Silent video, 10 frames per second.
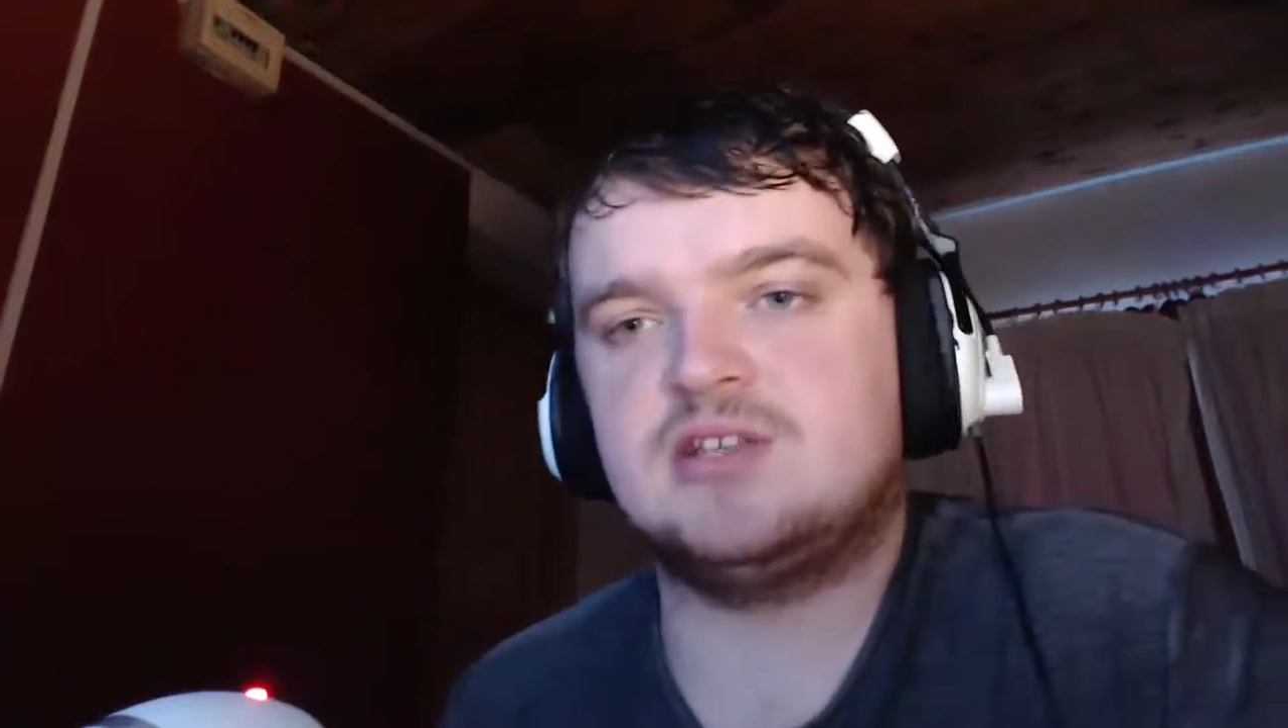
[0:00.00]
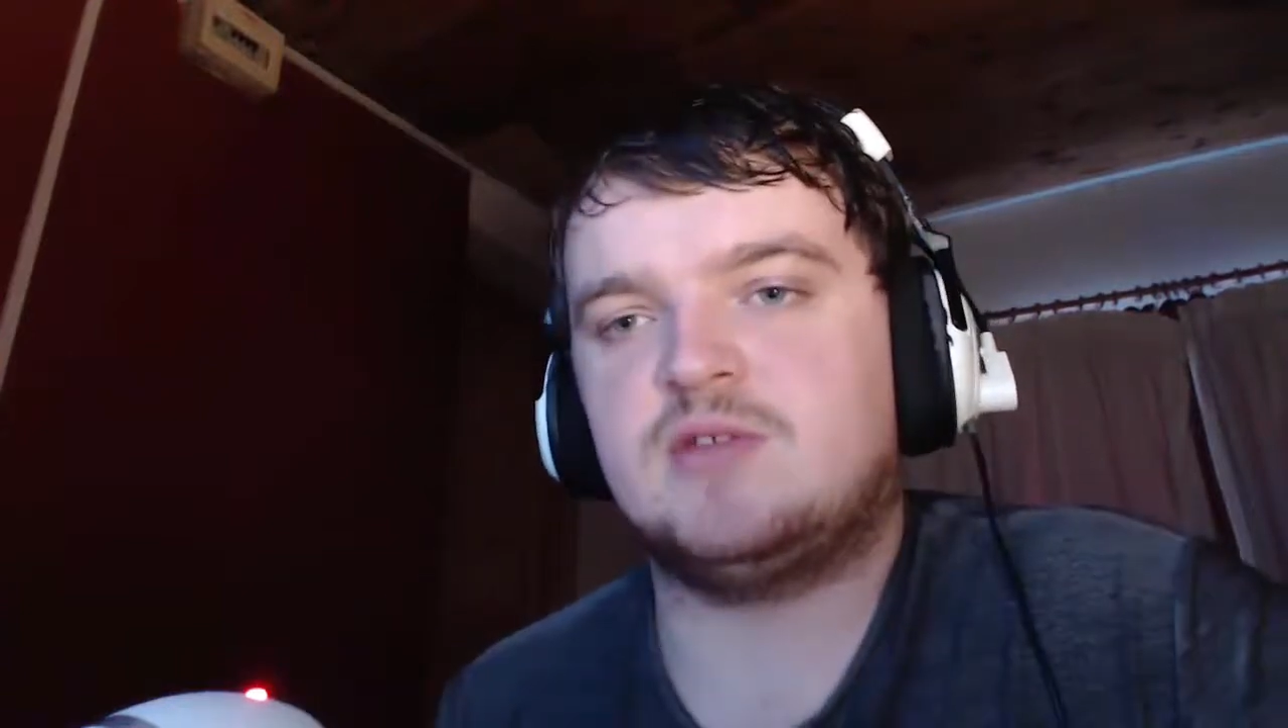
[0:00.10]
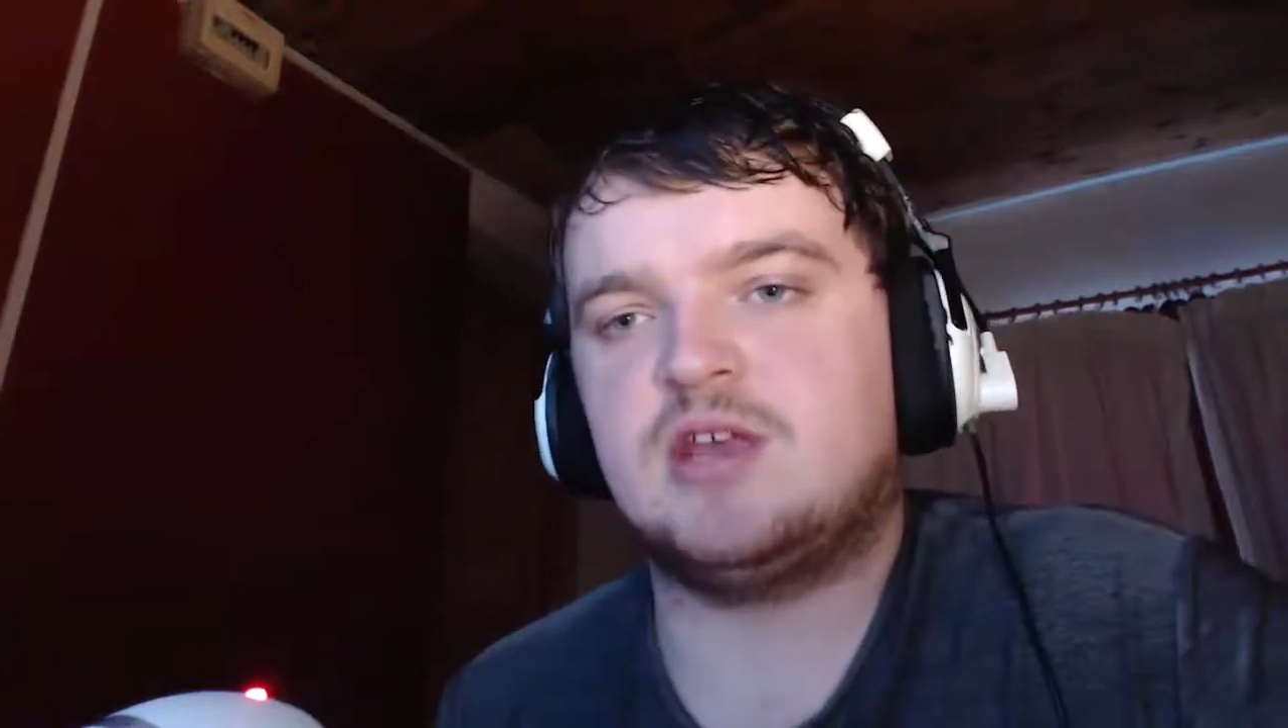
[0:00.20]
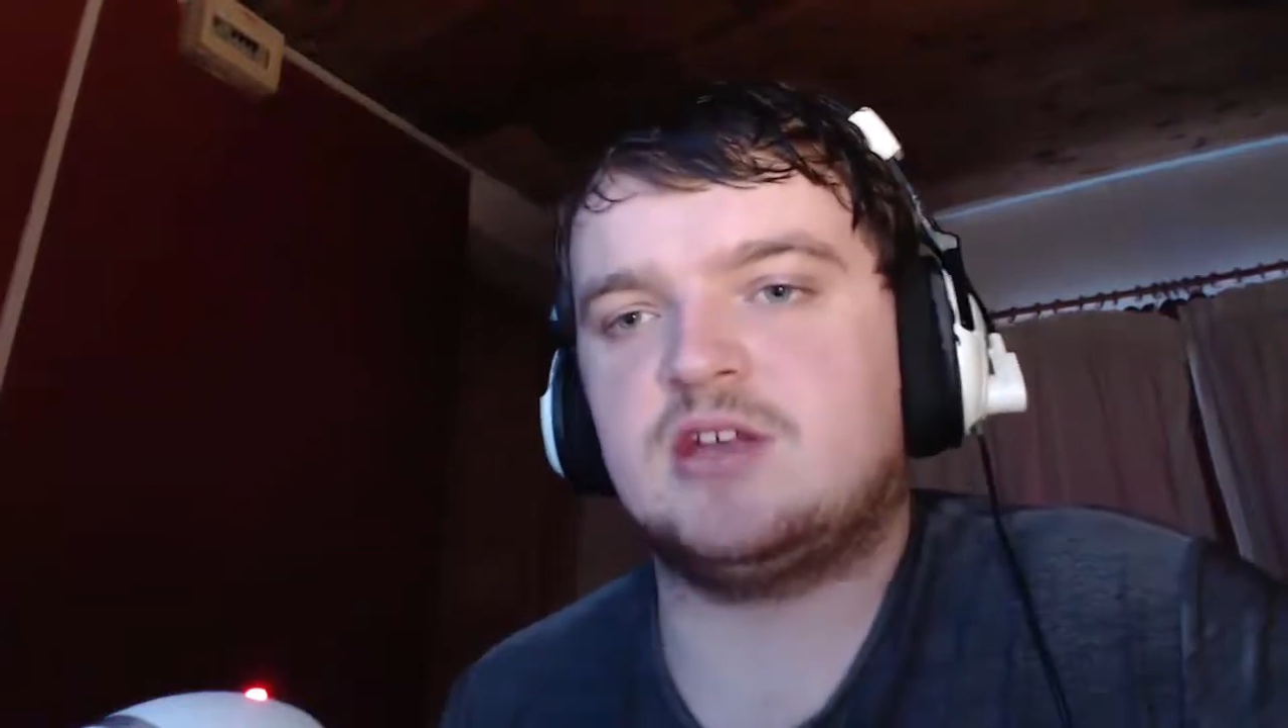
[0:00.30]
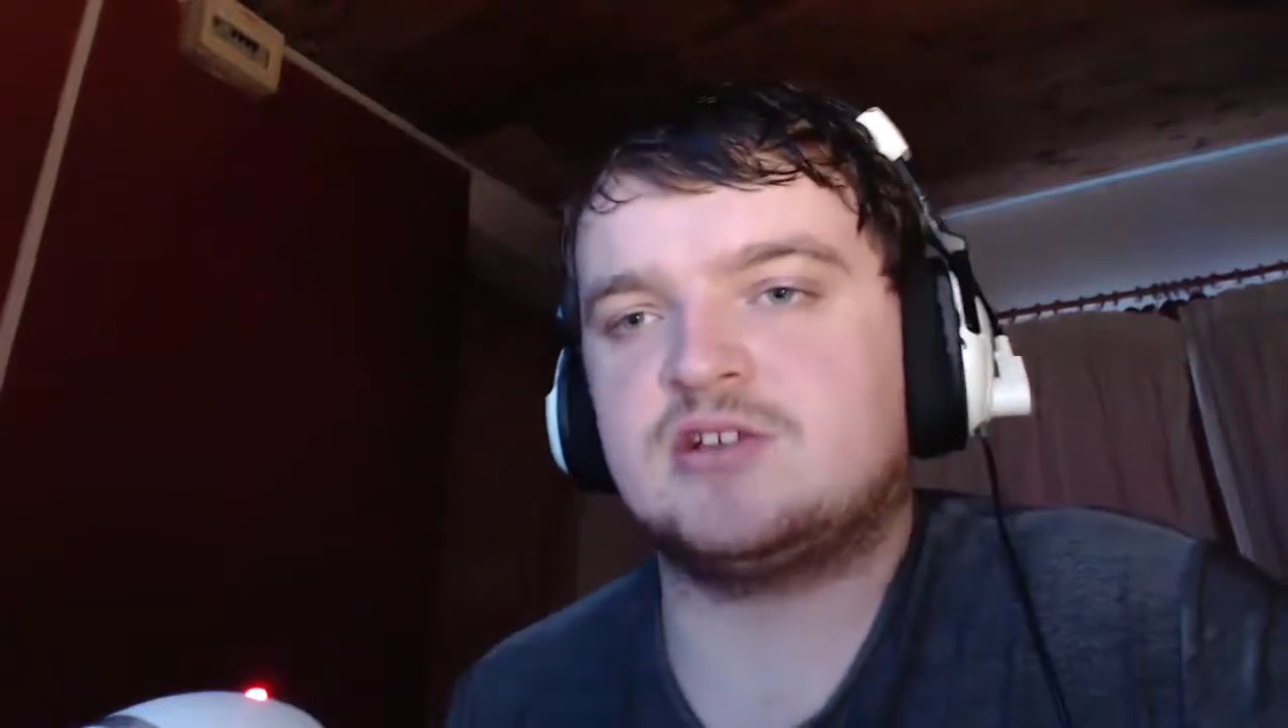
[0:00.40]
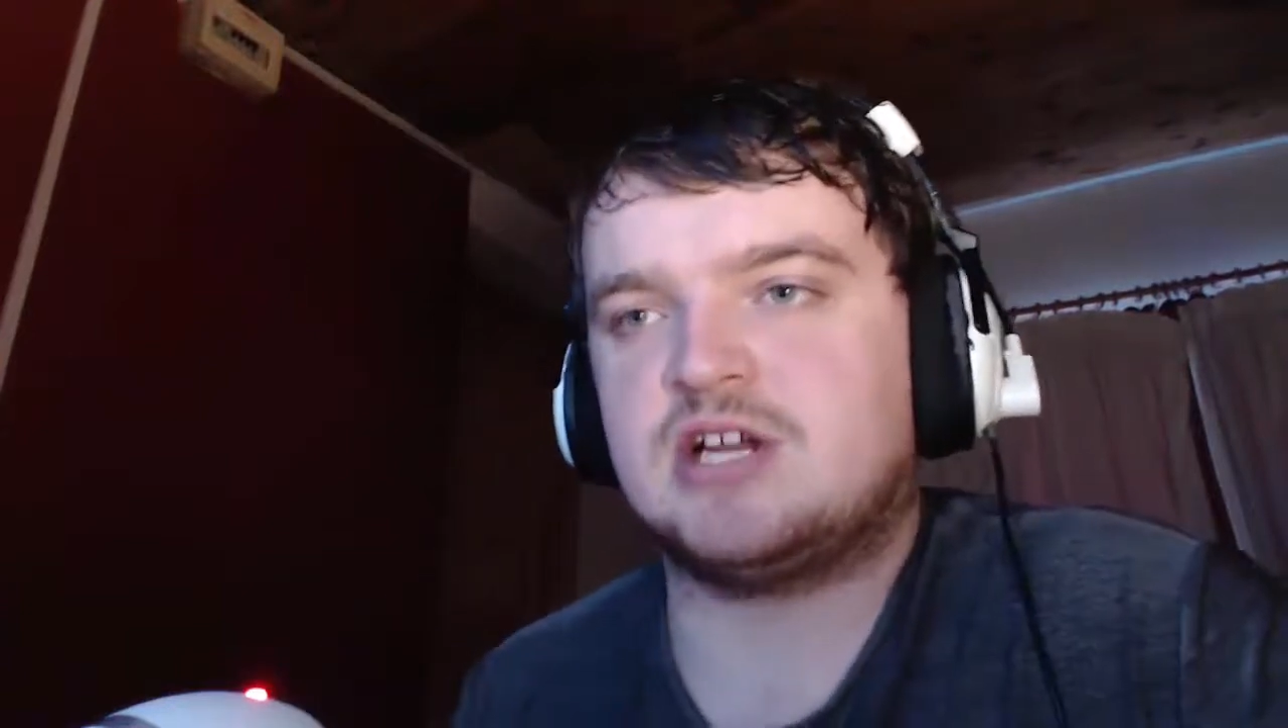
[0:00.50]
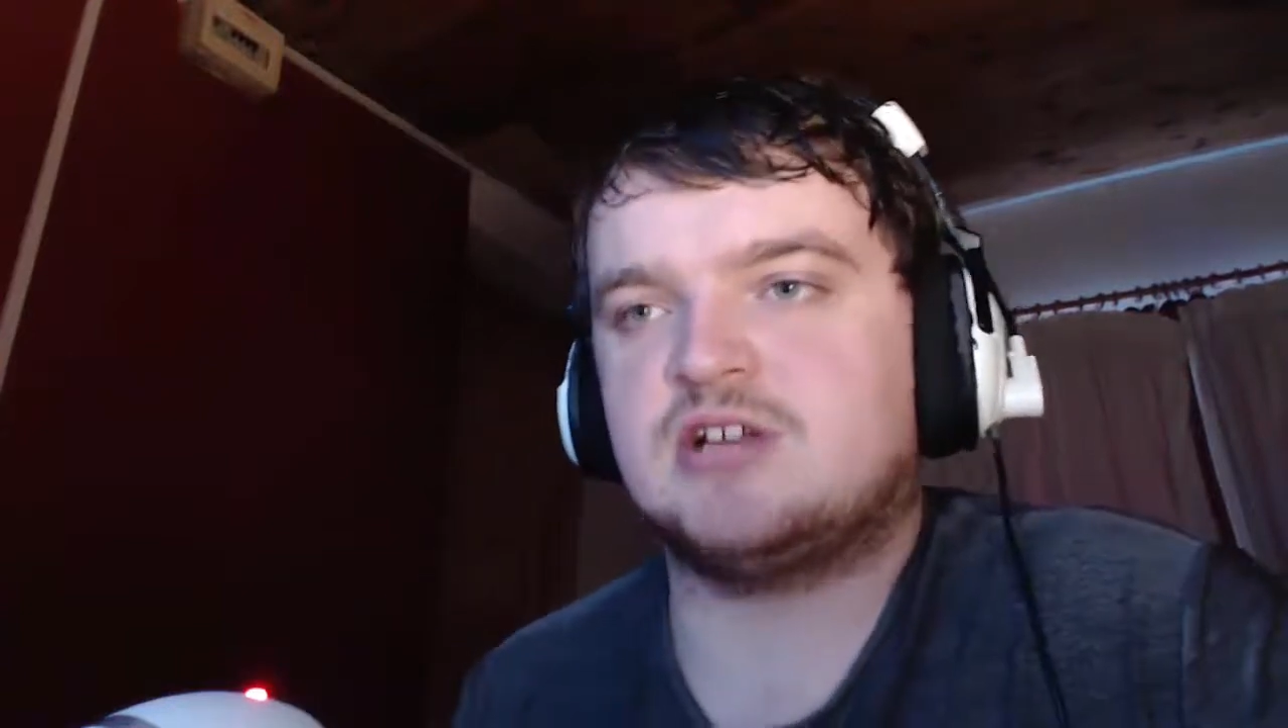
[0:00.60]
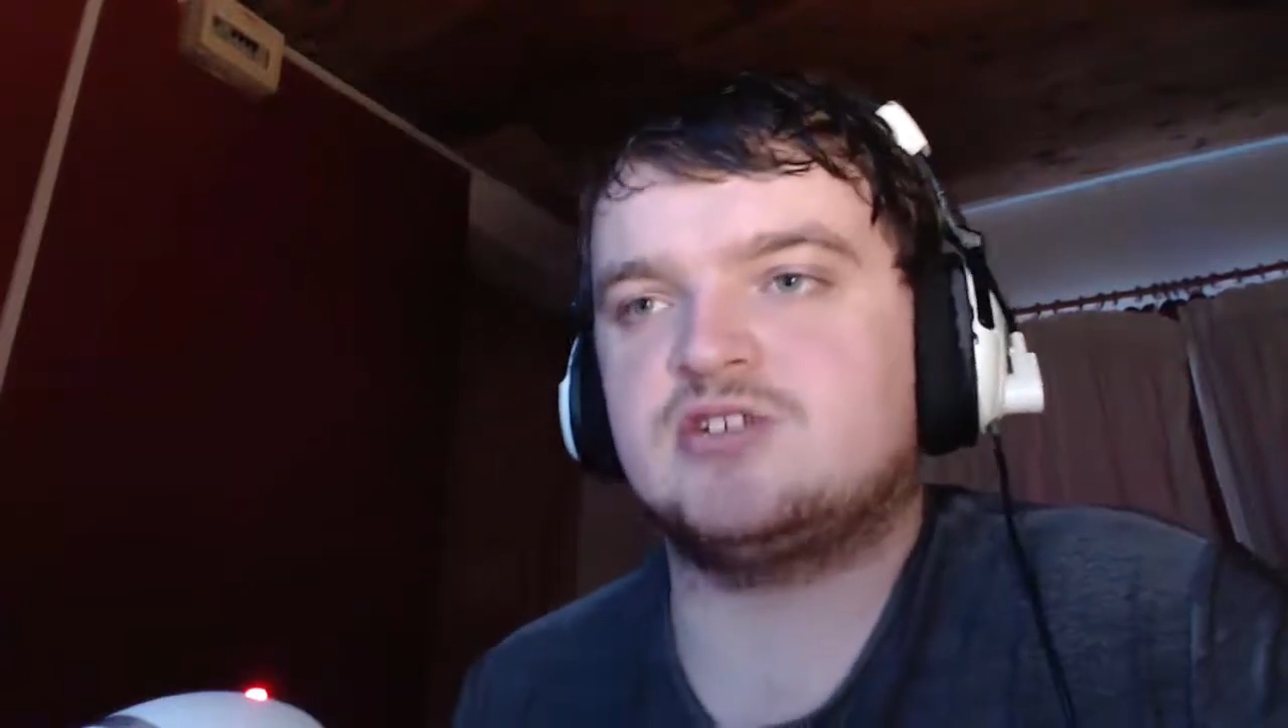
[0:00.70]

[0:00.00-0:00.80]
you think your channel